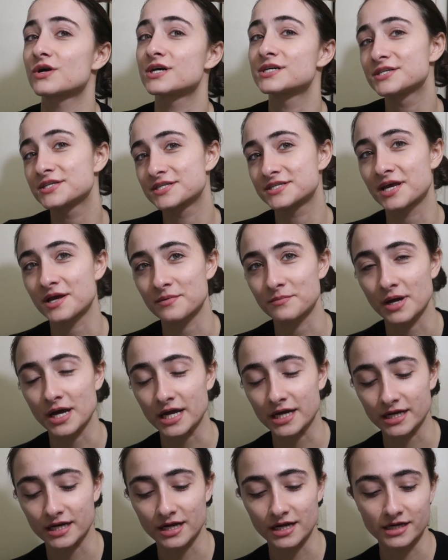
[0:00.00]
So I just came
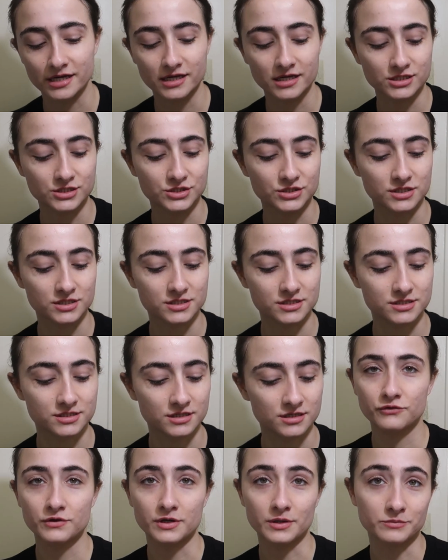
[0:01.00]
back and I just
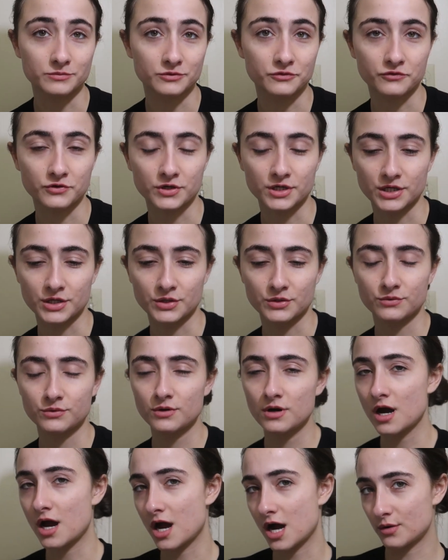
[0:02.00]
filmed for
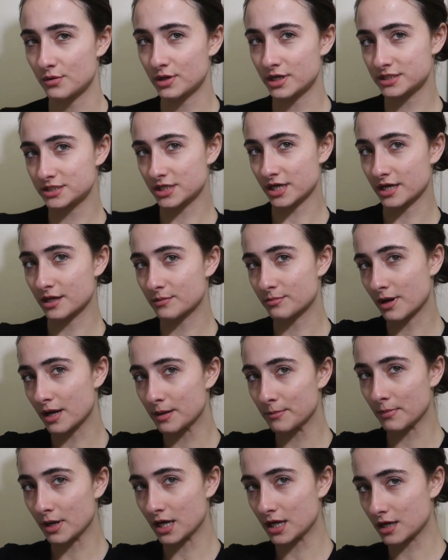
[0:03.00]
you how I take
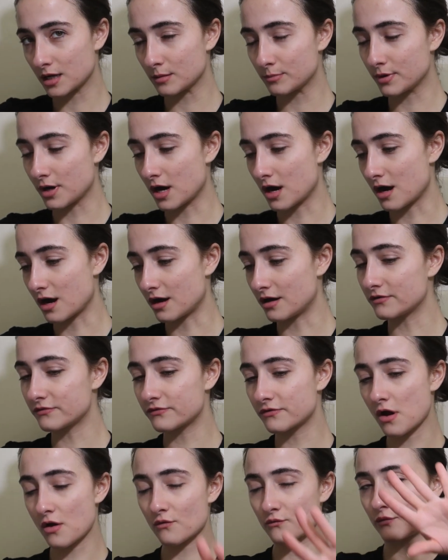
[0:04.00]
my makeup off
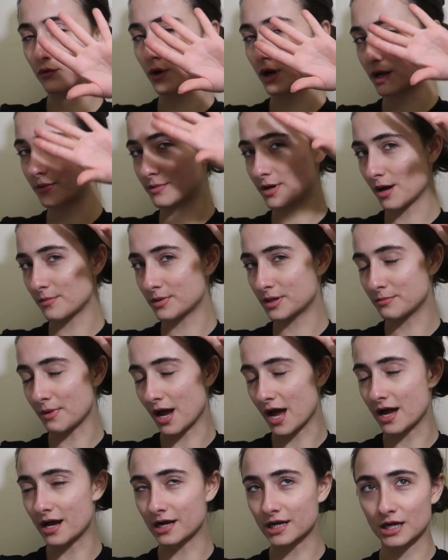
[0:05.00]
when I'm coming
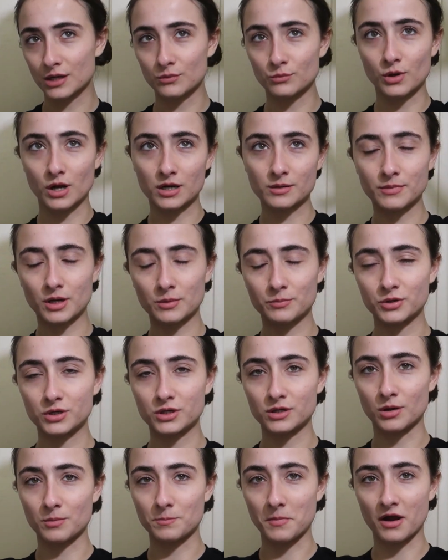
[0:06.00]
back and what am I
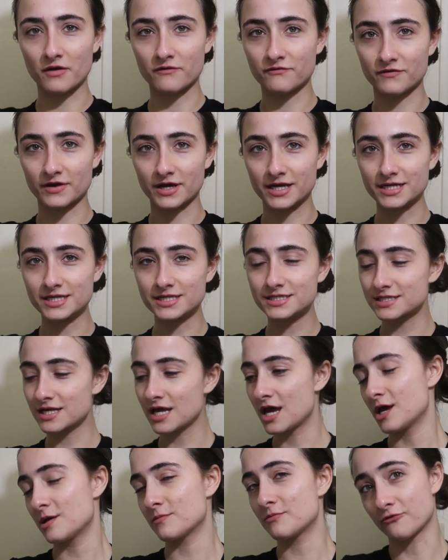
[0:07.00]
putting on my face
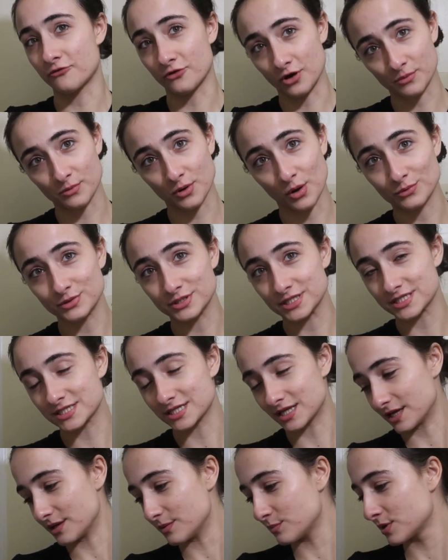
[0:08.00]
before I'm going to
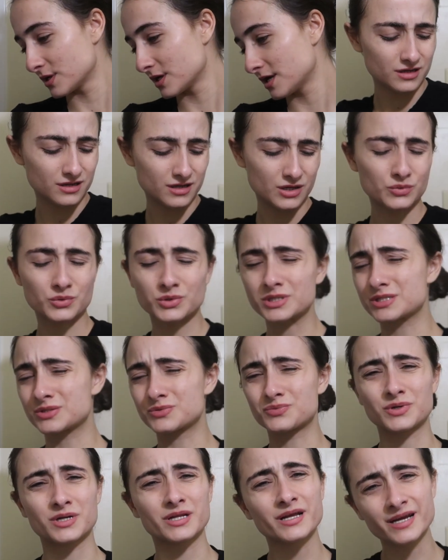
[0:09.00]
sleep. It
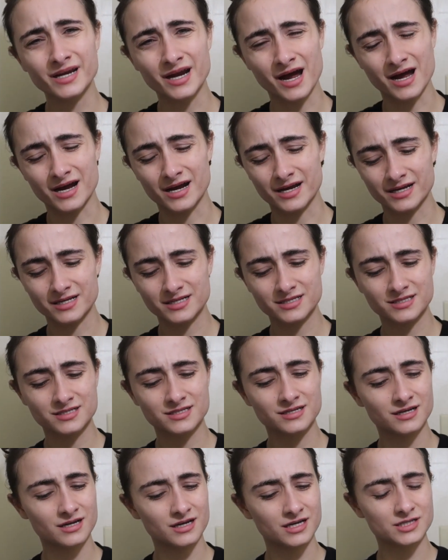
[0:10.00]
was really
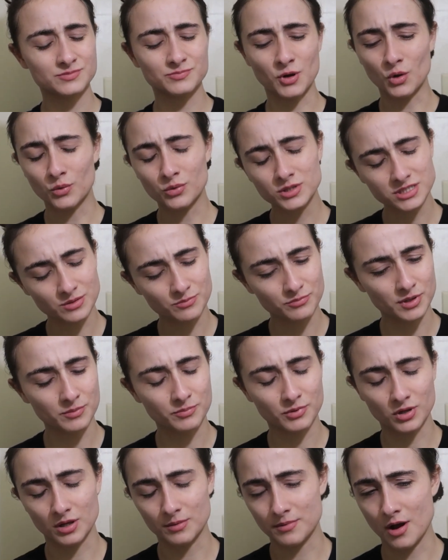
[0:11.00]
nice. I spoke with some
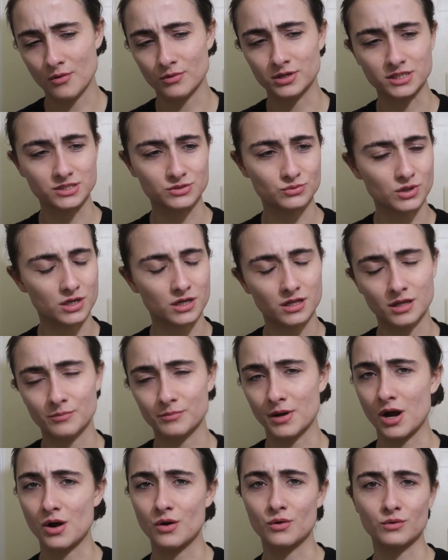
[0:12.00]
people about Israel,
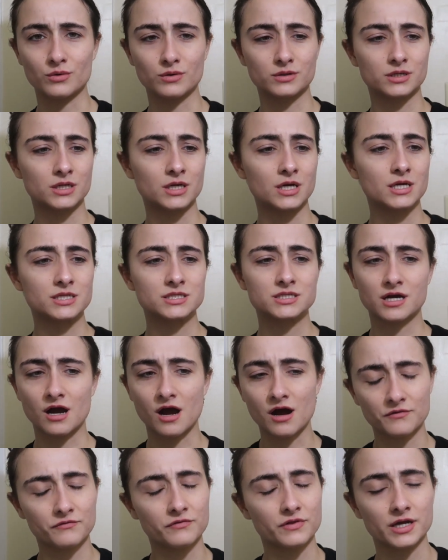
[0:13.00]
about the
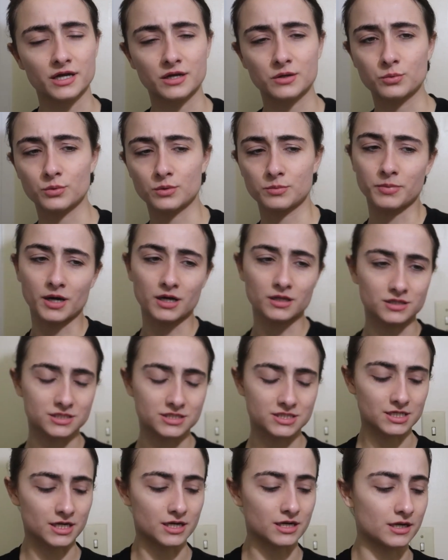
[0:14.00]
conflict with
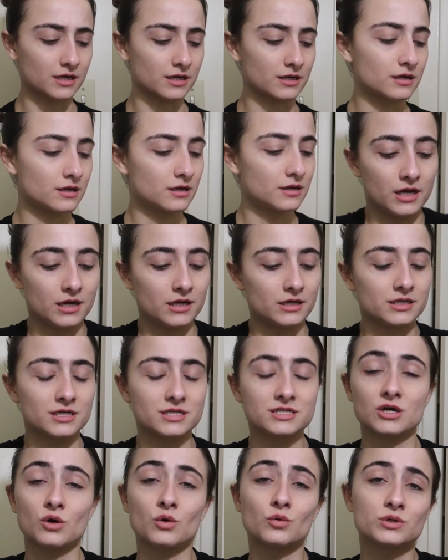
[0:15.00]
Palestine, and
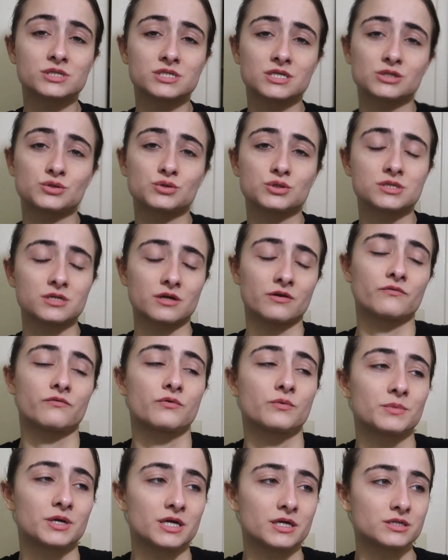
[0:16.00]
it's always interesting
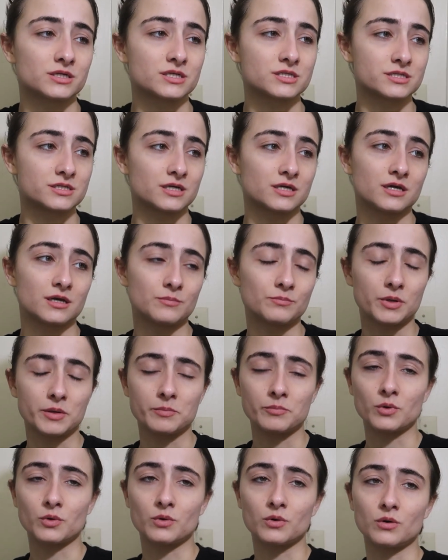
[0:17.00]
for me to see
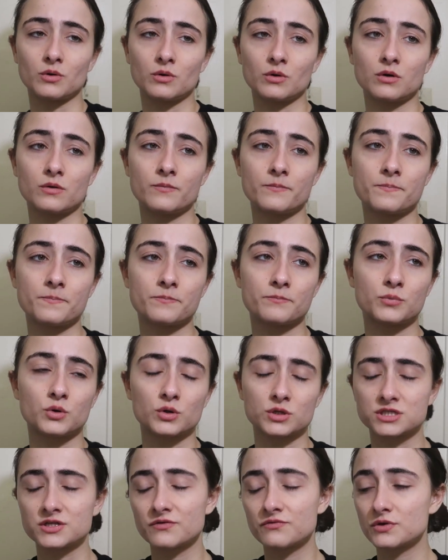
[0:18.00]
people
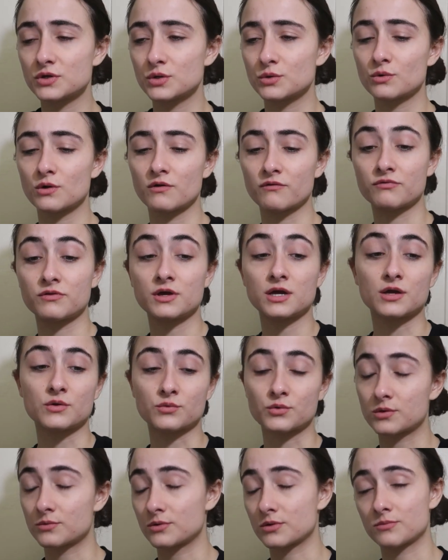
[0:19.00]
point of view if they
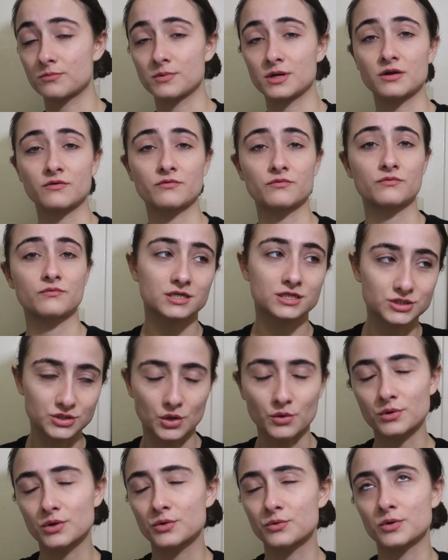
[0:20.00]
agree with me if they
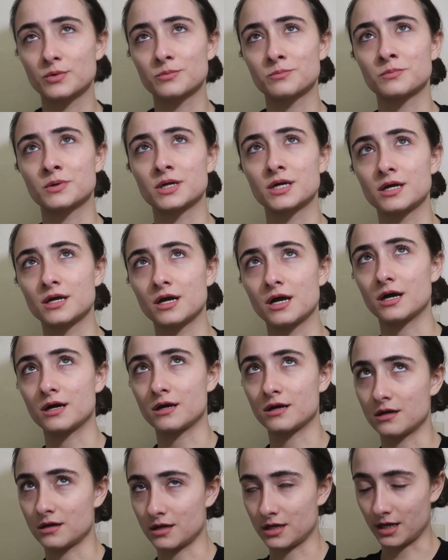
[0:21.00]
don't agree with me I,
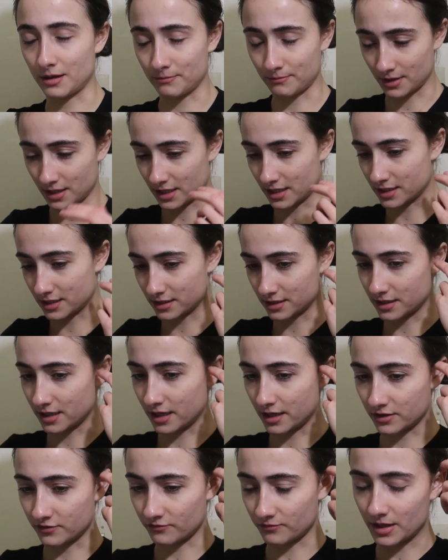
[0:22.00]
I am getting
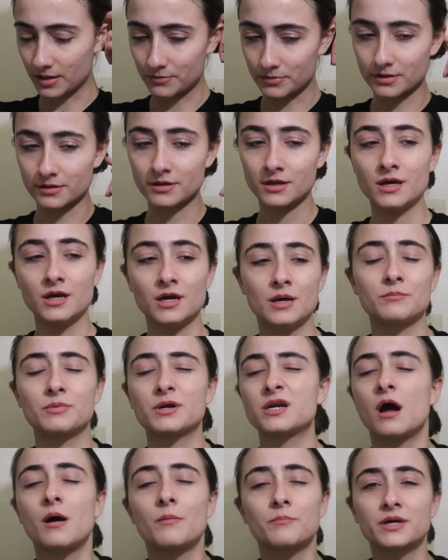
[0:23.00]
kind of mad but
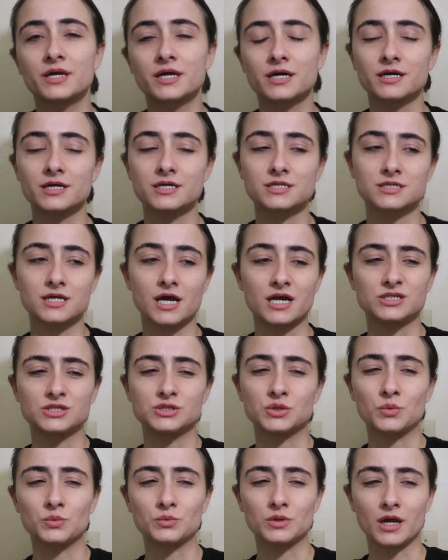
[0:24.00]
but not because I
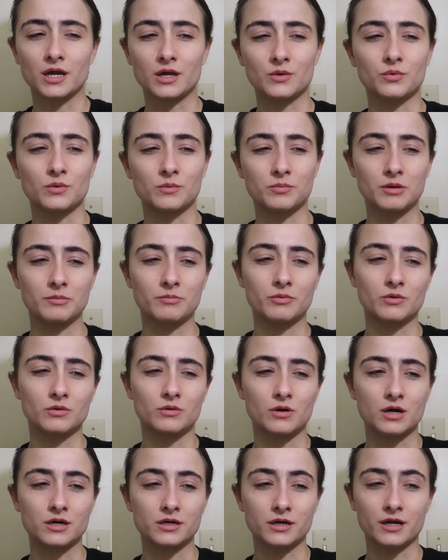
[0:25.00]
don't like when
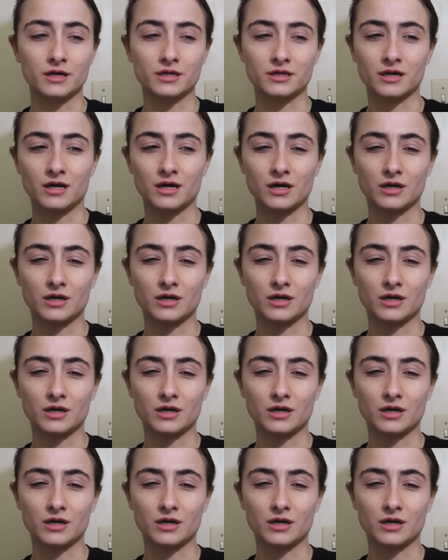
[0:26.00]
people are not